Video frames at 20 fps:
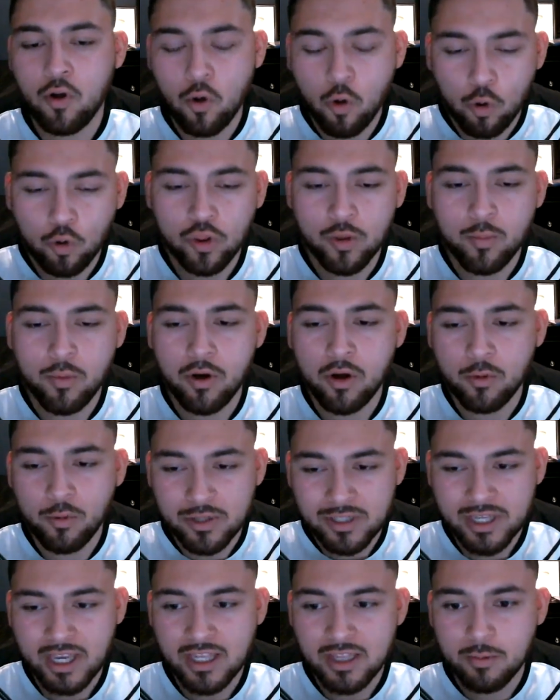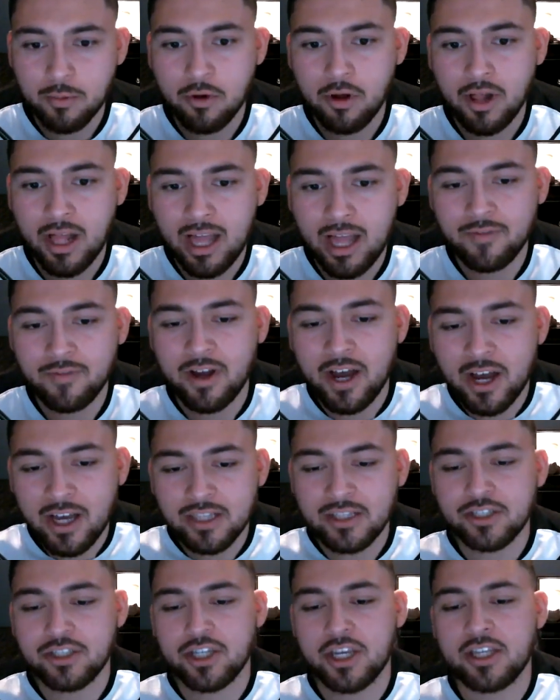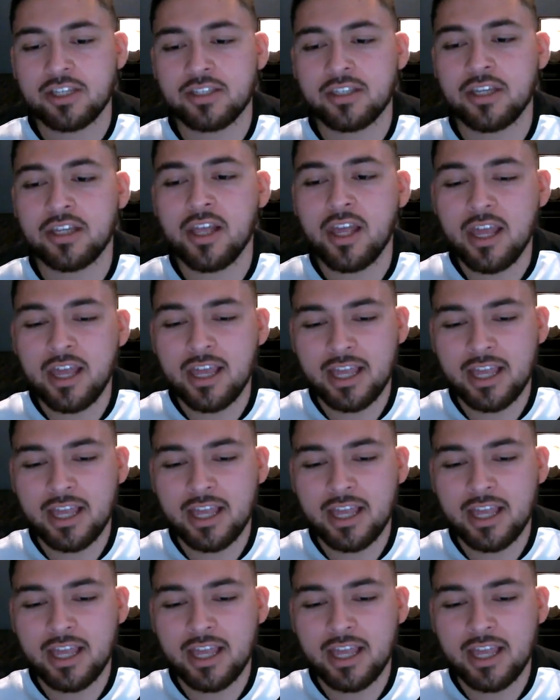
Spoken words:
hold the ball, retain the ball, have us chase it,